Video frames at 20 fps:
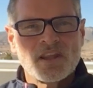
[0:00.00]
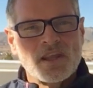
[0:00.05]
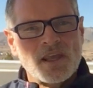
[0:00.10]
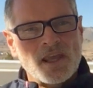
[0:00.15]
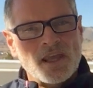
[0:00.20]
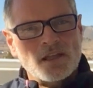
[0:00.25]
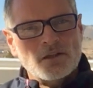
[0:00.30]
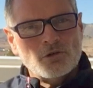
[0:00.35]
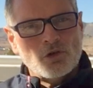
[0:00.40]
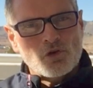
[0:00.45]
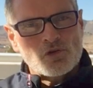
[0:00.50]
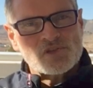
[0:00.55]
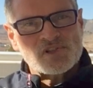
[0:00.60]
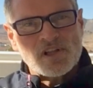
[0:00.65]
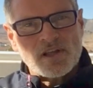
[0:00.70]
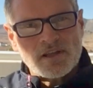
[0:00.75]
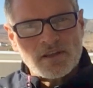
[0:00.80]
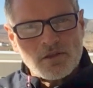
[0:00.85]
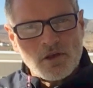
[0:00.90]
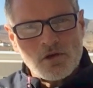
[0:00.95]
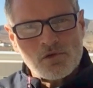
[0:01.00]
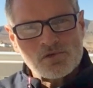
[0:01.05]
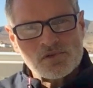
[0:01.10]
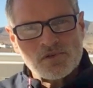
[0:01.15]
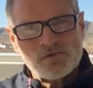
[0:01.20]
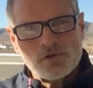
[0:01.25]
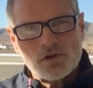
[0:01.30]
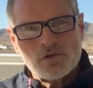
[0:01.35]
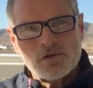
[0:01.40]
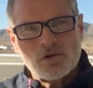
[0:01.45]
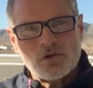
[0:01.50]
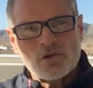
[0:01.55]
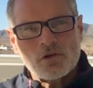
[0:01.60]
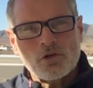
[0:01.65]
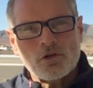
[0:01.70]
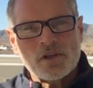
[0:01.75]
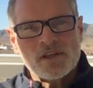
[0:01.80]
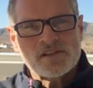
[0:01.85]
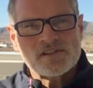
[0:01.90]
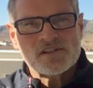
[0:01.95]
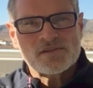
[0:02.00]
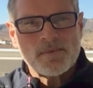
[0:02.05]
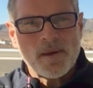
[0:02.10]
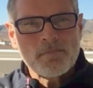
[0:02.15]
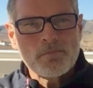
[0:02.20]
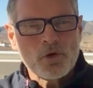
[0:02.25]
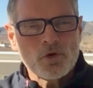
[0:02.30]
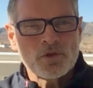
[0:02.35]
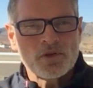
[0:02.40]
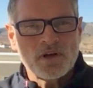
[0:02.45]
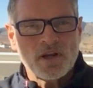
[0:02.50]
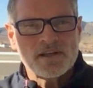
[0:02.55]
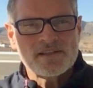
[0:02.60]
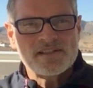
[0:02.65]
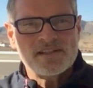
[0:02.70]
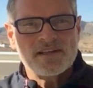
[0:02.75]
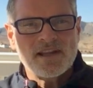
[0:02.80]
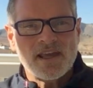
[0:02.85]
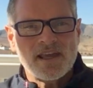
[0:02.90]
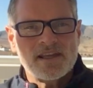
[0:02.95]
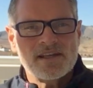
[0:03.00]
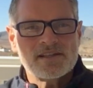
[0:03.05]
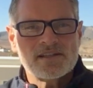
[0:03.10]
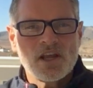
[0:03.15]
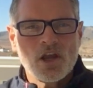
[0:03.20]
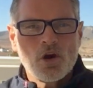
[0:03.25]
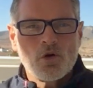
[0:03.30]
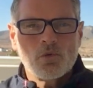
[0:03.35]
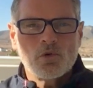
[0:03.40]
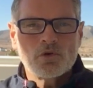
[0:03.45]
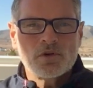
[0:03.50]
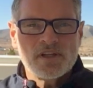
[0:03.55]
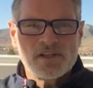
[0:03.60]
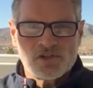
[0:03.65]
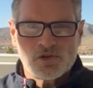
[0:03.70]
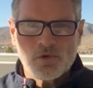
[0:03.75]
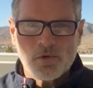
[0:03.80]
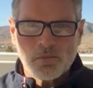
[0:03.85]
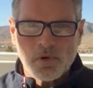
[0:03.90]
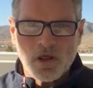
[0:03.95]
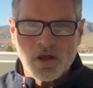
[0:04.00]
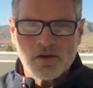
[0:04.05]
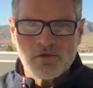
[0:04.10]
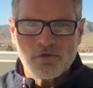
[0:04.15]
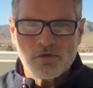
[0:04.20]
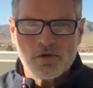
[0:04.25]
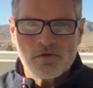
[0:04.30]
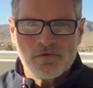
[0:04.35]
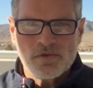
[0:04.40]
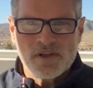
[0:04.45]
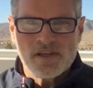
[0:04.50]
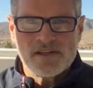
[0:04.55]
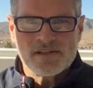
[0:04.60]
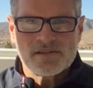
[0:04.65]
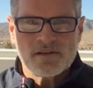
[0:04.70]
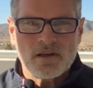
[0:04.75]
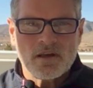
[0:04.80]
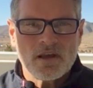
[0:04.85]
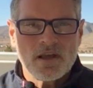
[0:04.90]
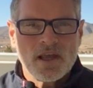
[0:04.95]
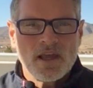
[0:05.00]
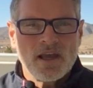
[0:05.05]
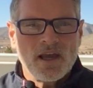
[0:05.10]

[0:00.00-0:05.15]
It looks like those of you that are looking to spend more than 90 days will need to apply for a visa,